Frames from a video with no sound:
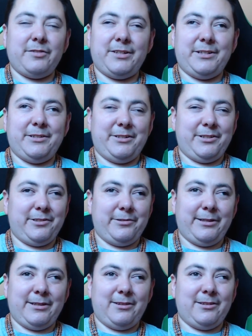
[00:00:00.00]
You're
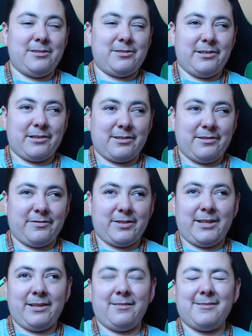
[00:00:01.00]
doing destructive
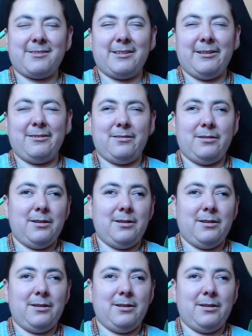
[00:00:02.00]
things that,